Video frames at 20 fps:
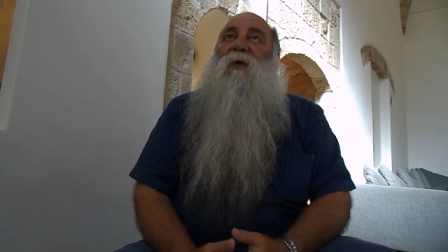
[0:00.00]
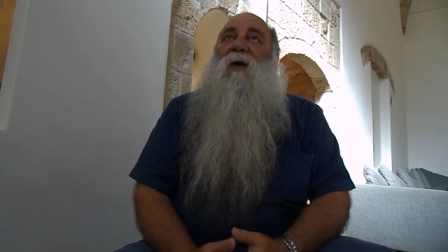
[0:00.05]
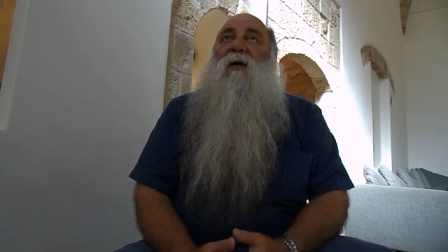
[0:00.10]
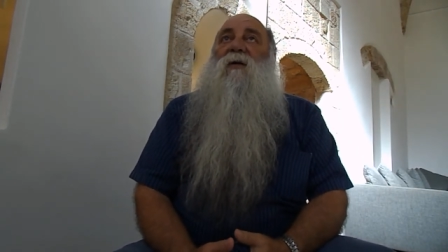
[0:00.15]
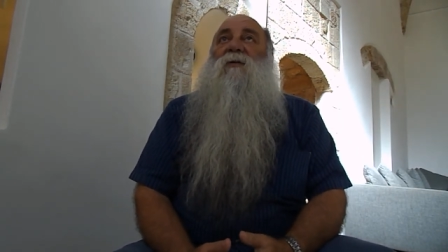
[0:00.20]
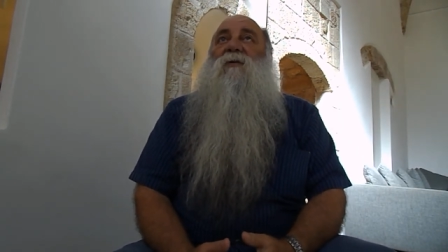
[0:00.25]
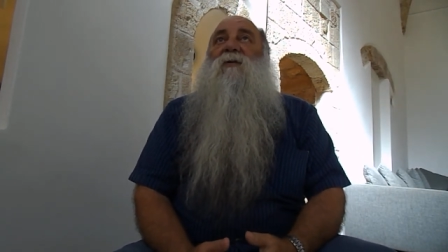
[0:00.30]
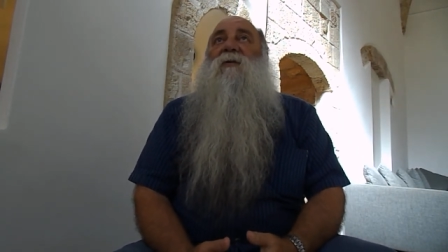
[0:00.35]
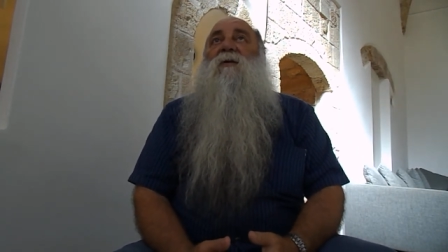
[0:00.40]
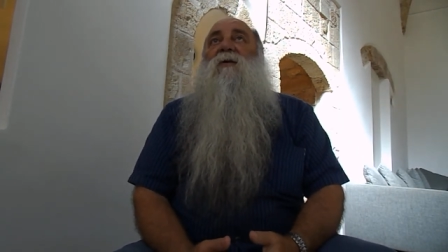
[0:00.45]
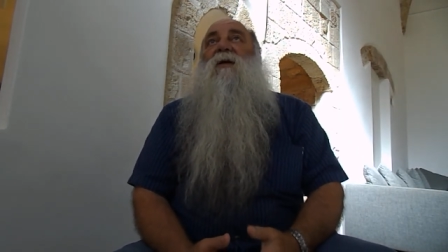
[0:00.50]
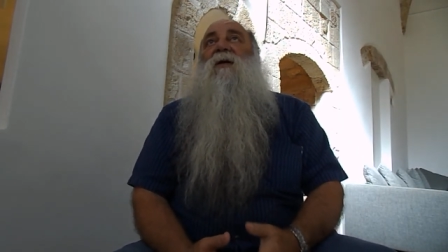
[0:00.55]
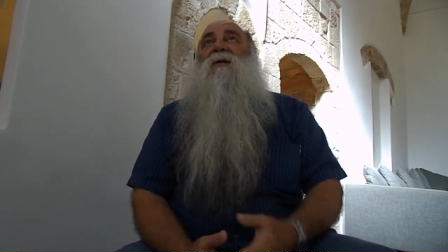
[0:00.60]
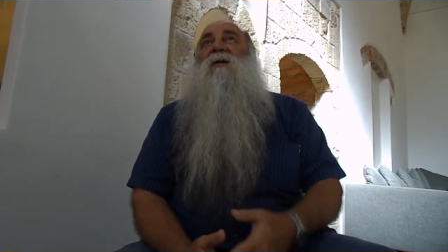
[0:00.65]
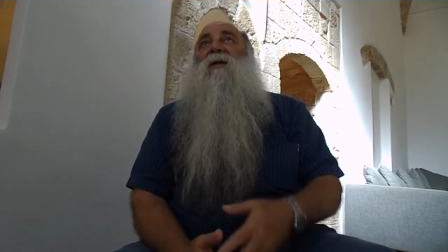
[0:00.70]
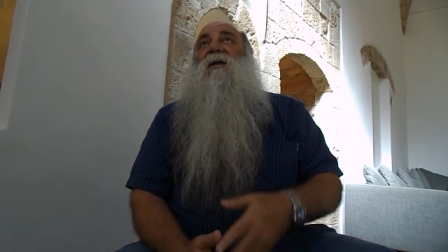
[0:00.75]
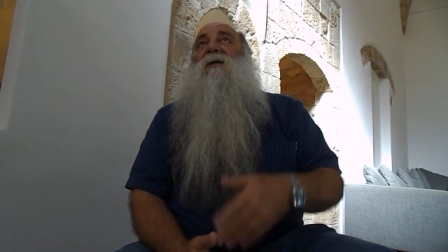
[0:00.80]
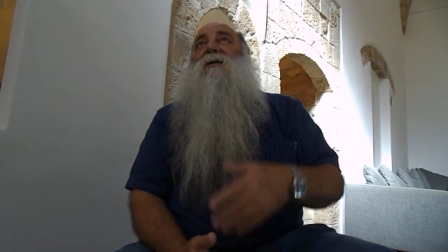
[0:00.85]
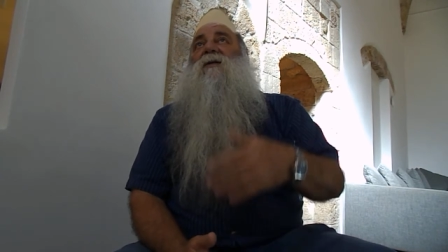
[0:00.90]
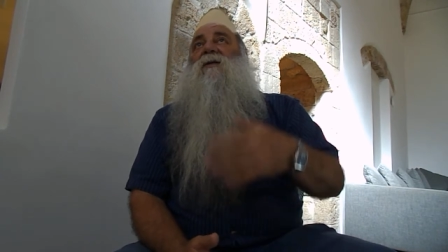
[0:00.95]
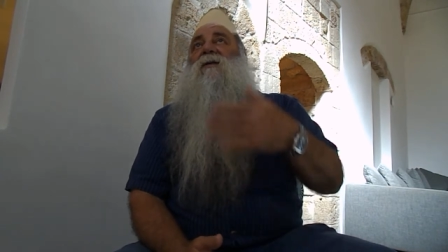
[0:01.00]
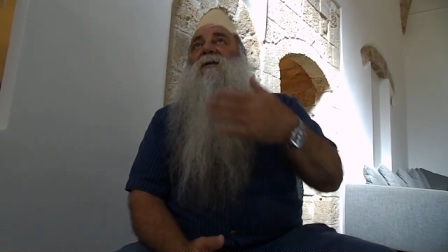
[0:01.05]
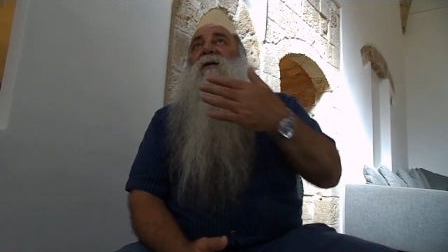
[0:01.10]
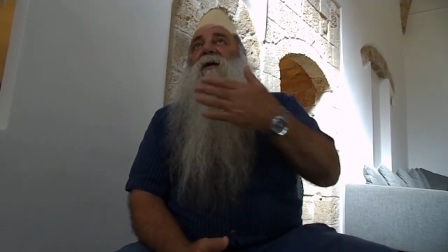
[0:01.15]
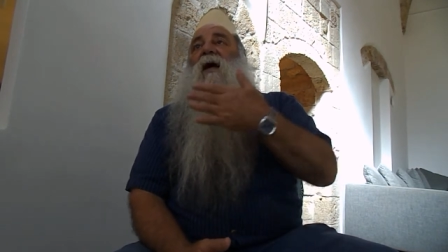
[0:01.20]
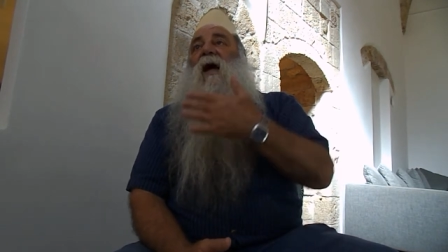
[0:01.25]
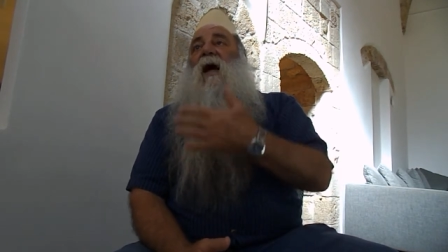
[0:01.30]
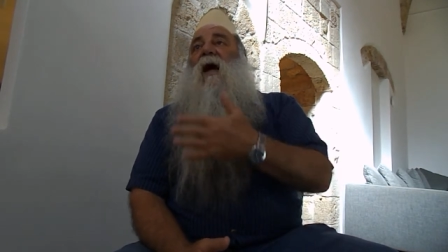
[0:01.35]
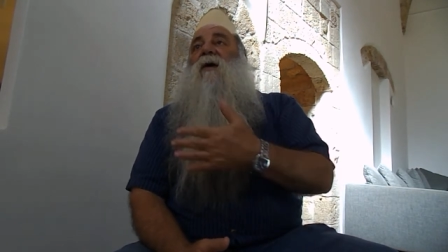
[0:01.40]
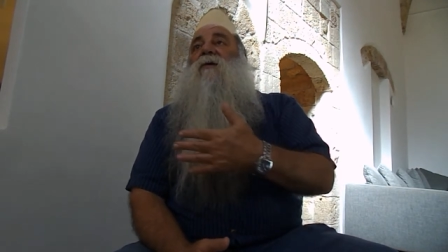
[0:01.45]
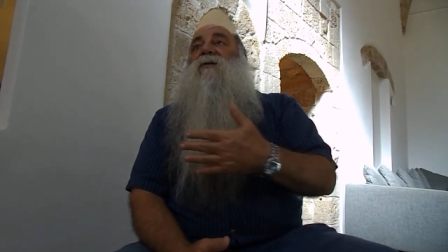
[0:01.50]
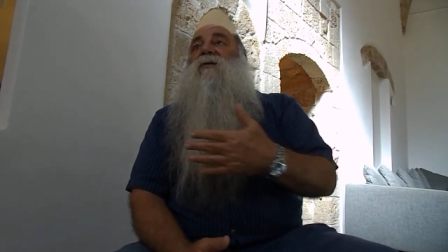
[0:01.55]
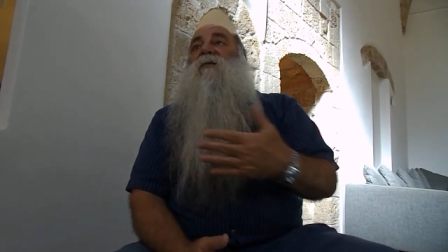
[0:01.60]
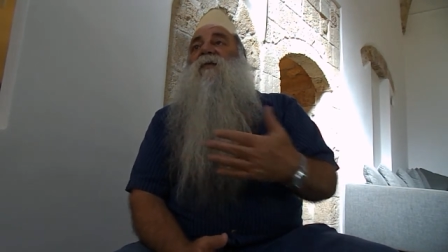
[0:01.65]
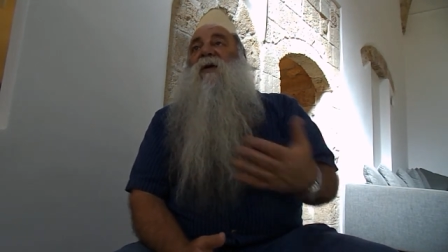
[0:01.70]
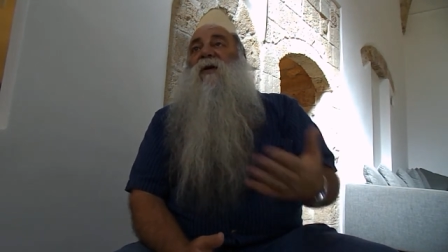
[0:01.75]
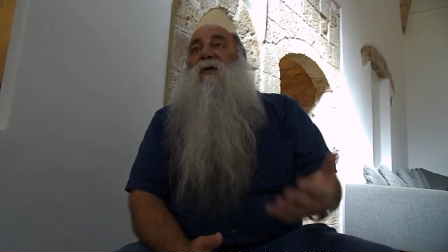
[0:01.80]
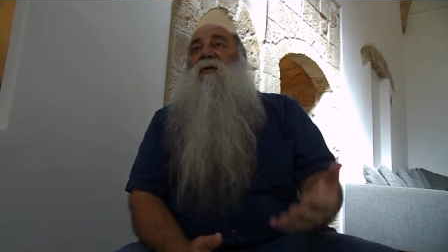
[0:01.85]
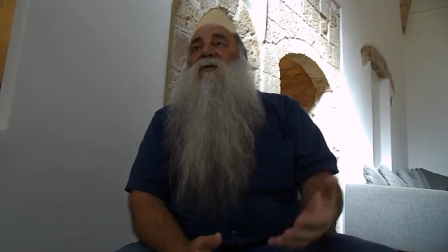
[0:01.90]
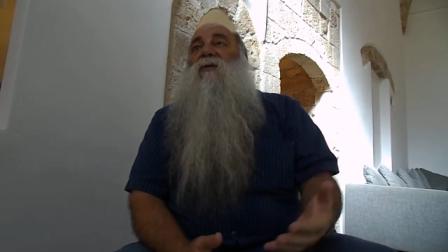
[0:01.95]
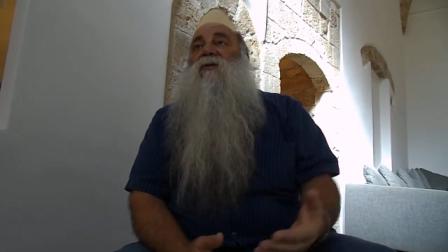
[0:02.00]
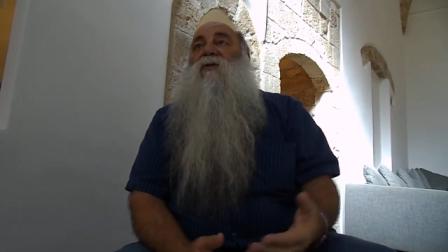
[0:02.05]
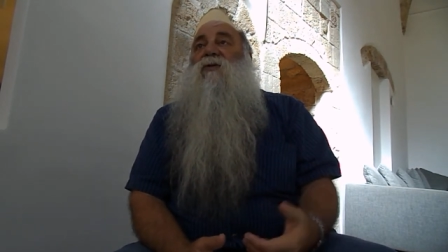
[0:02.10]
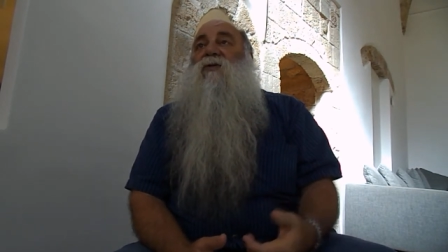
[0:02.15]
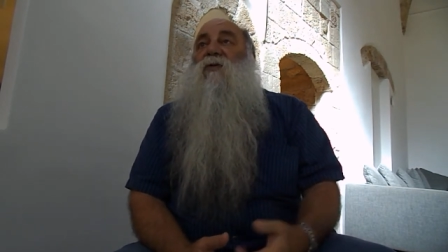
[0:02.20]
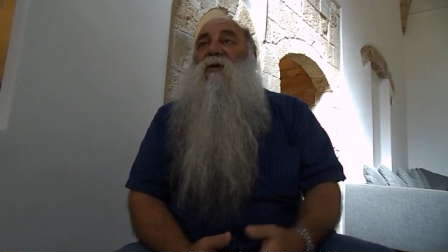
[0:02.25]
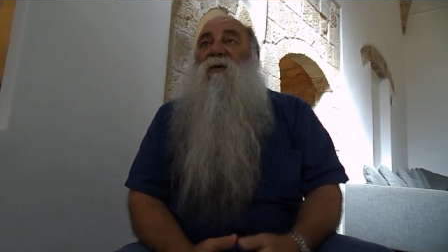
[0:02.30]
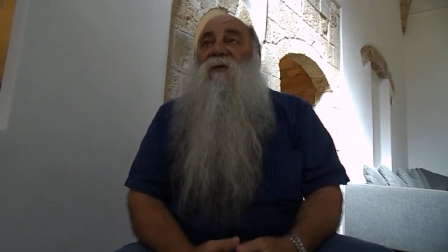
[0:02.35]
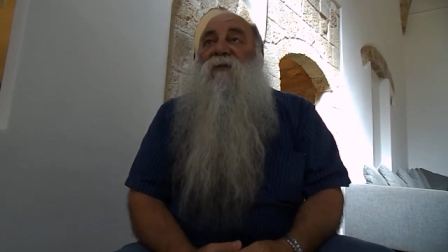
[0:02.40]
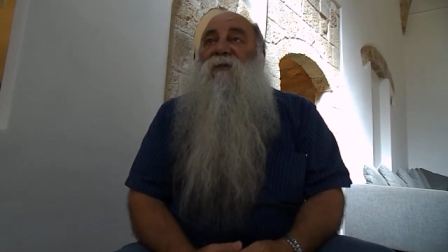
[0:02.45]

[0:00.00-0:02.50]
person. And this house belonged to